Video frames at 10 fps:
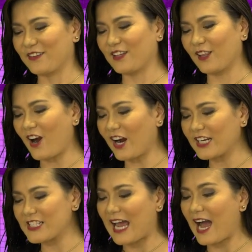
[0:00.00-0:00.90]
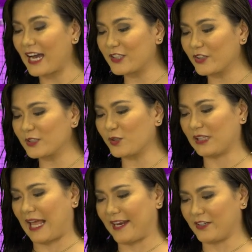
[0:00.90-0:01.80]
The Large Hadron
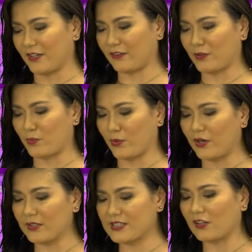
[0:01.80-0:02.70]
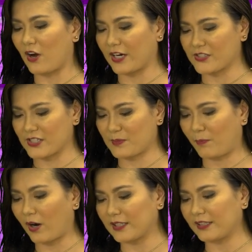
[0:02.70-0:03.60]
Collider, the world's largest
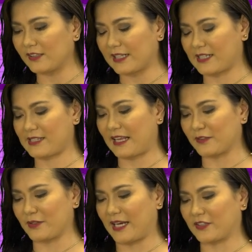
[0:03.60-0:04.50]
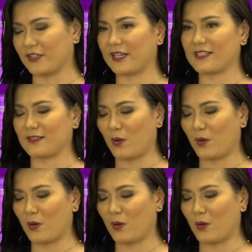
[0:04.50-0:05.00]
particle accelerator, is